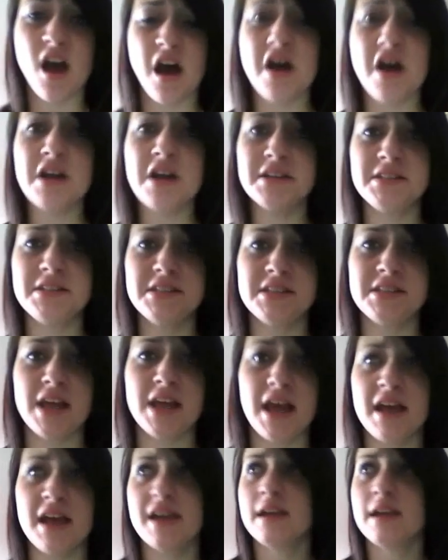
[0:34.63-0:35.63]
I'd
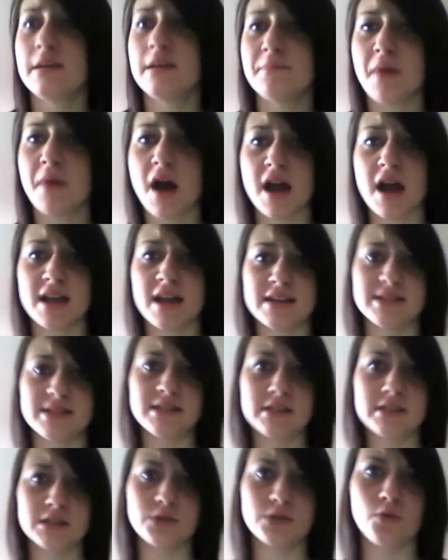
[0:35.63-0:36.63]
say my
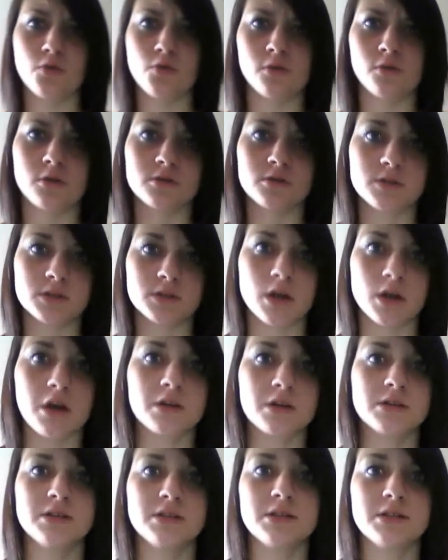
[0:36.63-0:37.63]
school
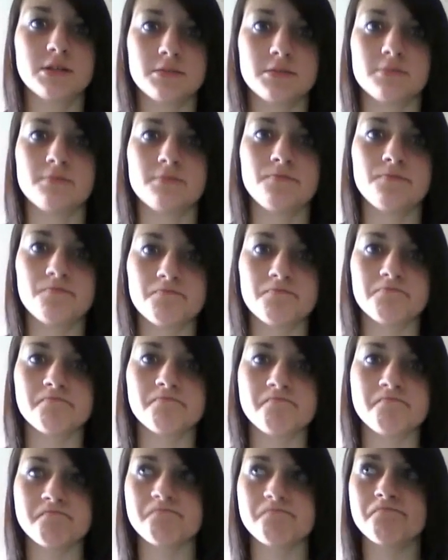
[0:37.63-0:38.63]
sucks.
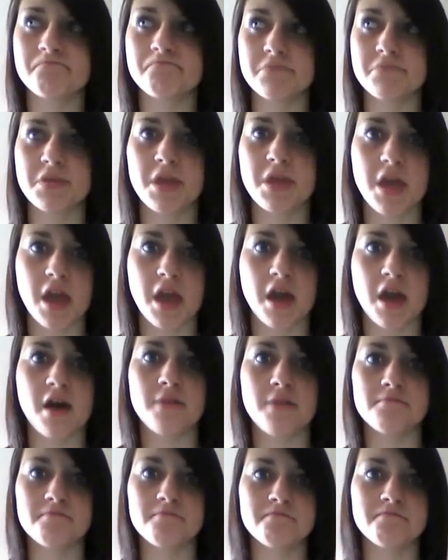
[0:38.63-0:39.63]
Yeah,
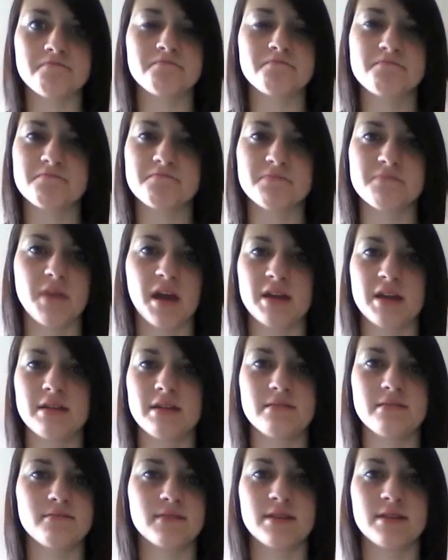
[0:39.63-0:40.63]
I
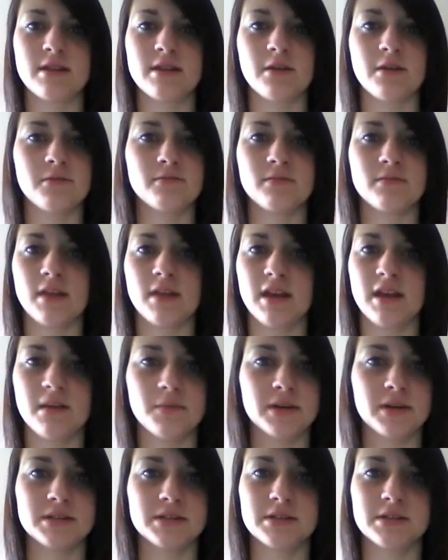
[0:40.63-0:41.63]
don't like
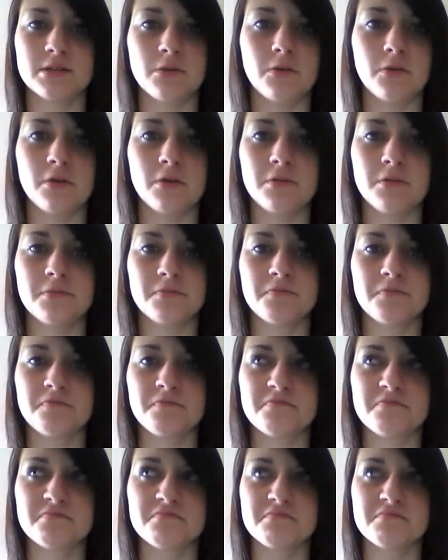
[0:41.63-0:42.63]
my school
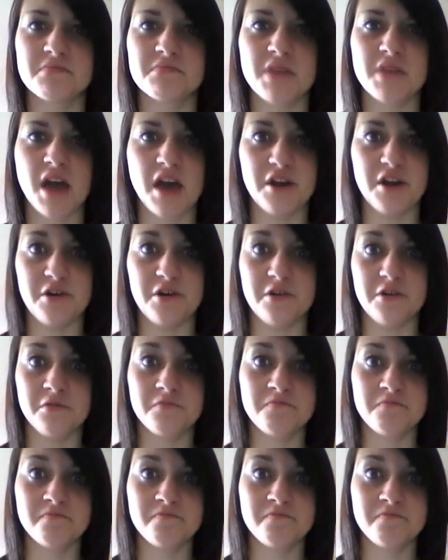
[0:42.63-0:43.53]
at all.